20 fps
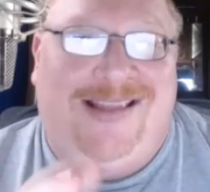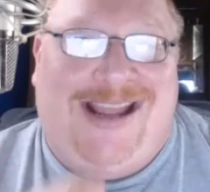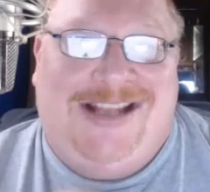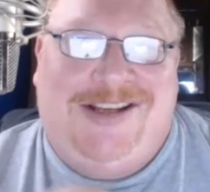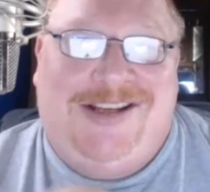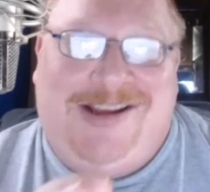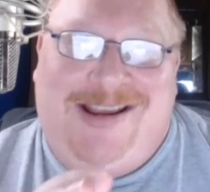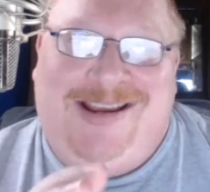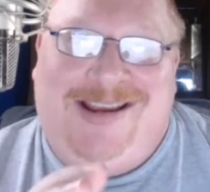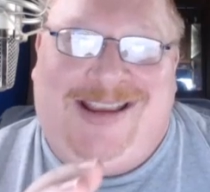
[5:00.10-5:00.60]

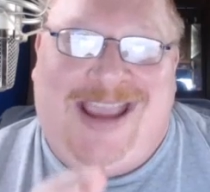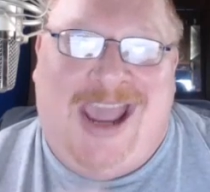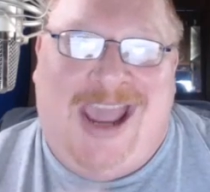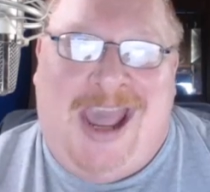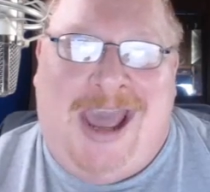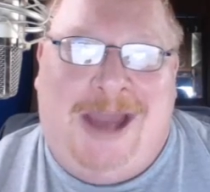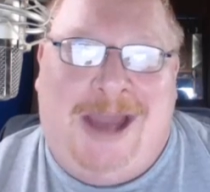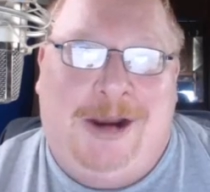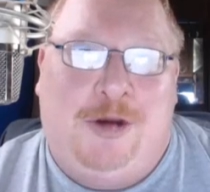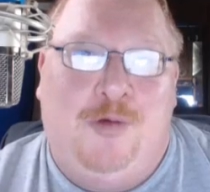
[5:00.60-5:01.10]
That's a
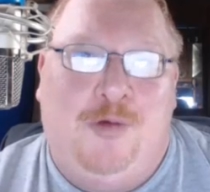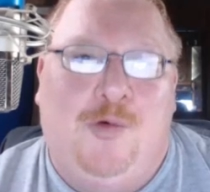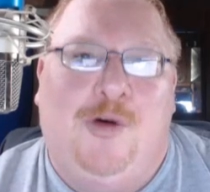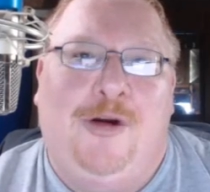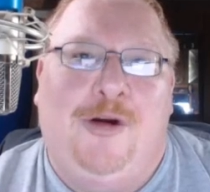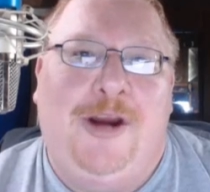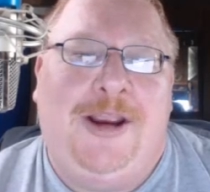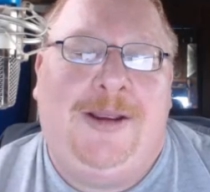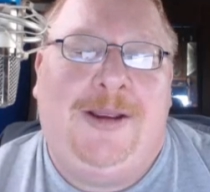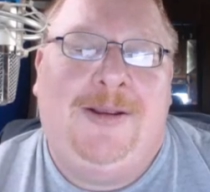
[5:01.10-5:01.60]

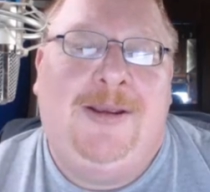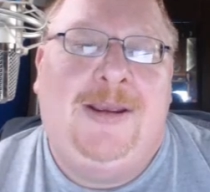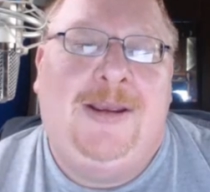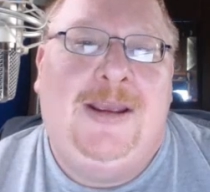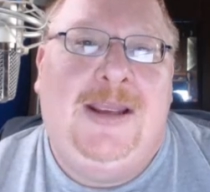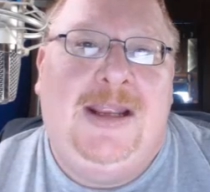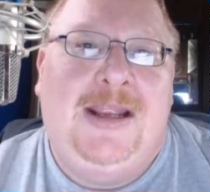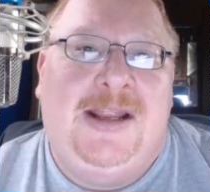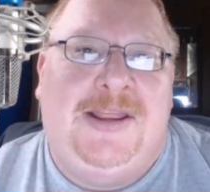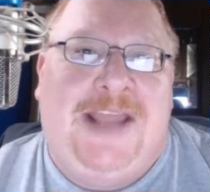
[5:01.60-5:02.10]
category
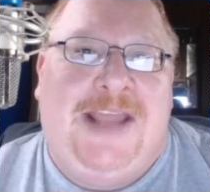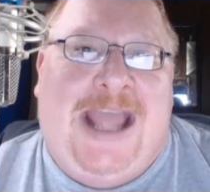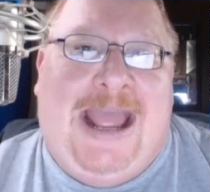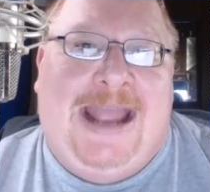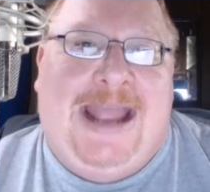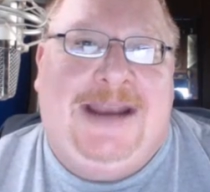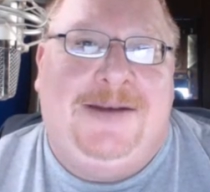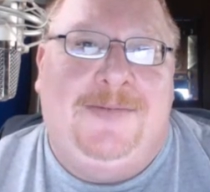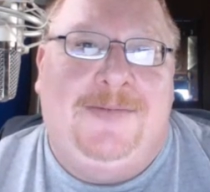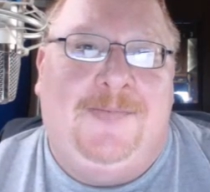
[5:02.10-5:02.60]

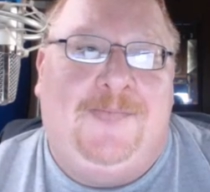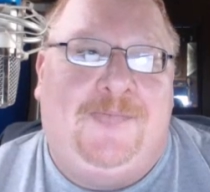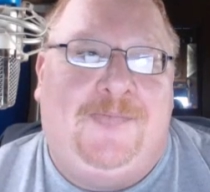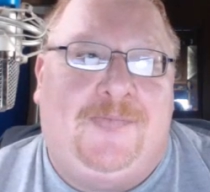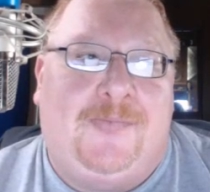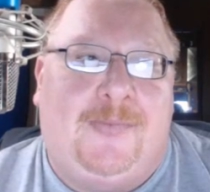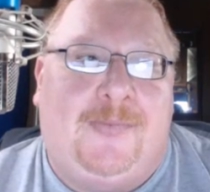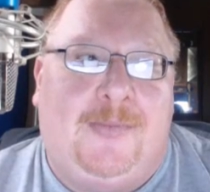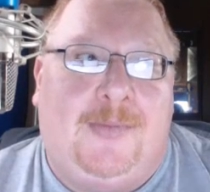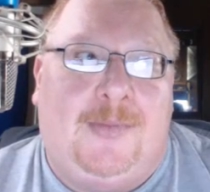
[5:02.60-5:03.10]
that
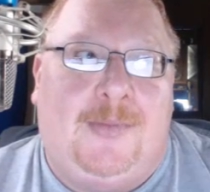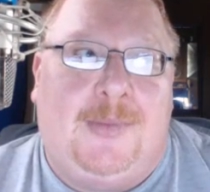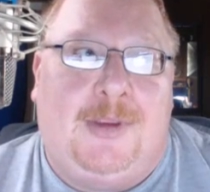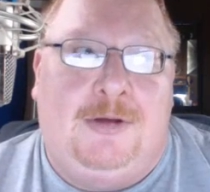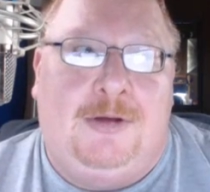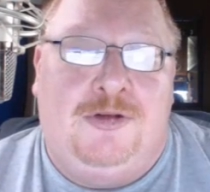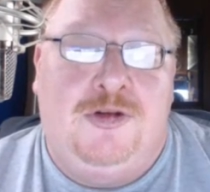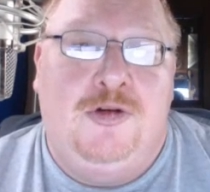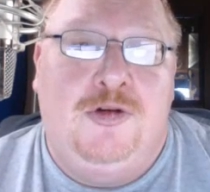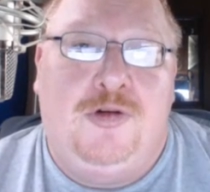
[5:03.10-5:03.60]

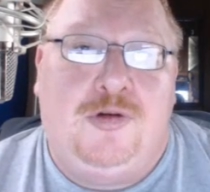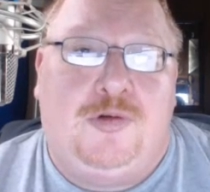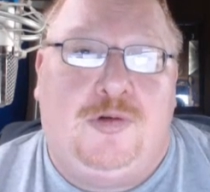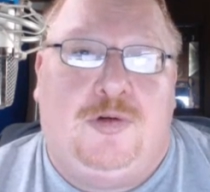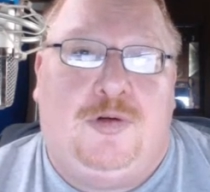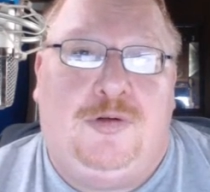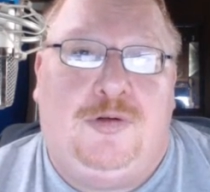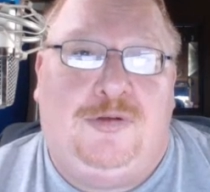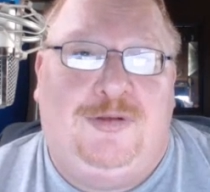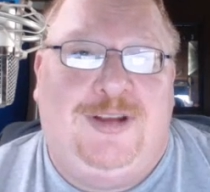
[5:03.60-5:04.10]

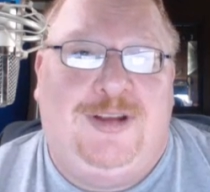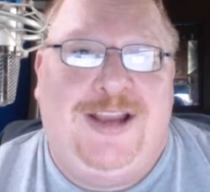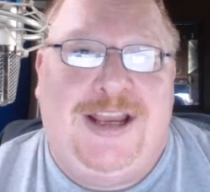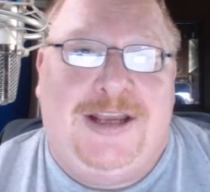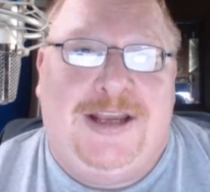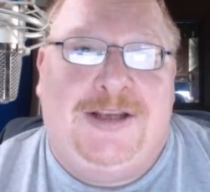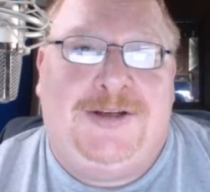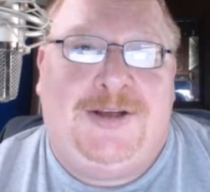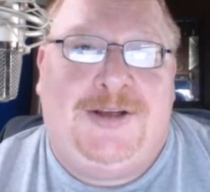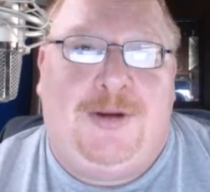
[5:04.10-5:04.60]
Google
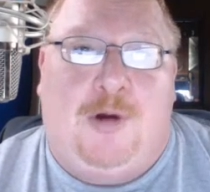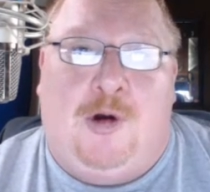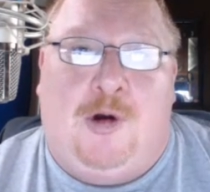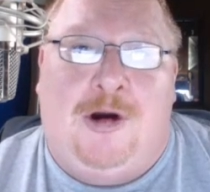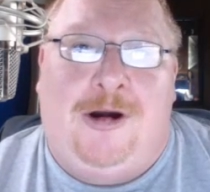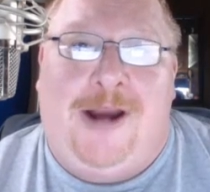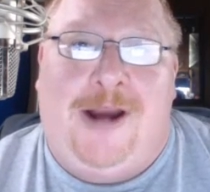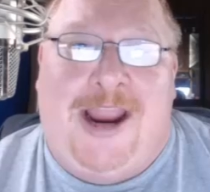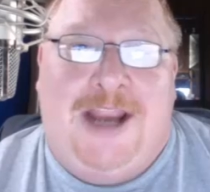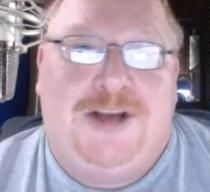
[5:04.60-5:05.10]
lists
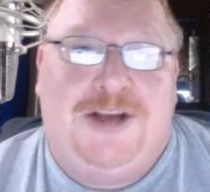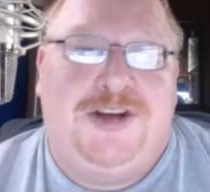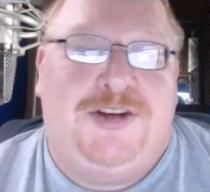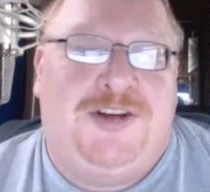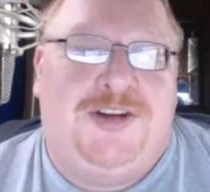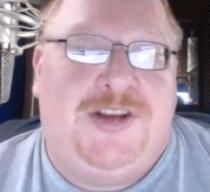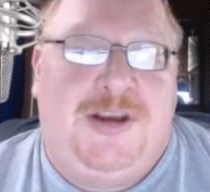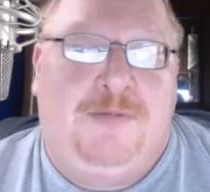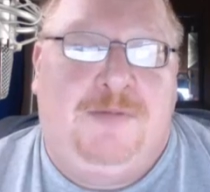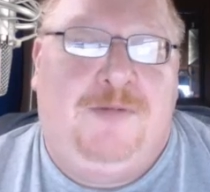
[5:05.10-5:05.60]
our
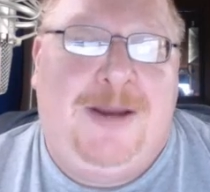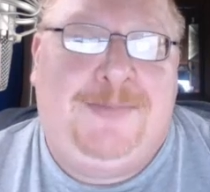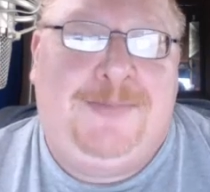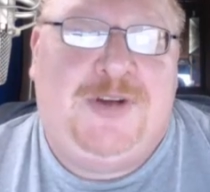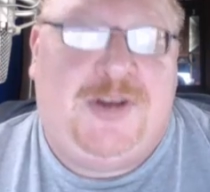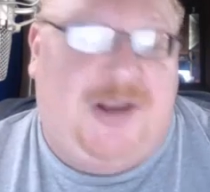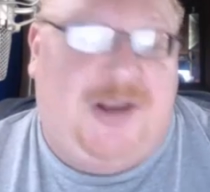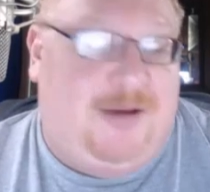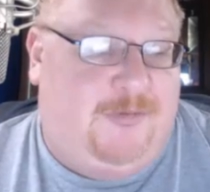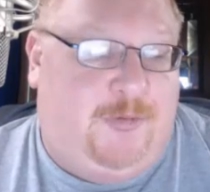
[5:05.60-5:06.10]
agency
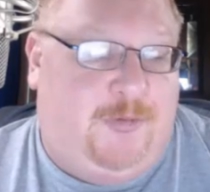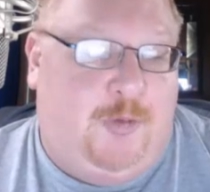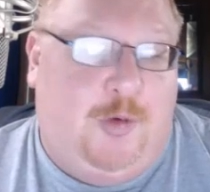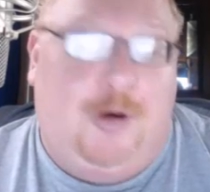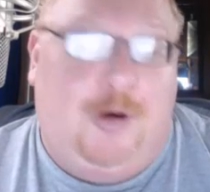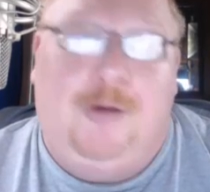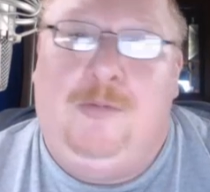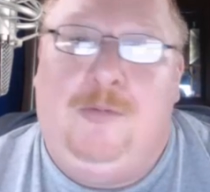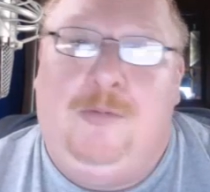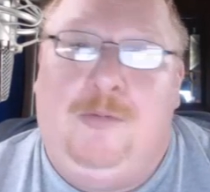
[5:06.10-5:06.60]
website
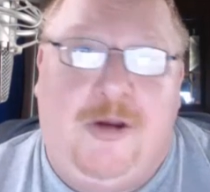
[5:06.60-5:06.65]
for.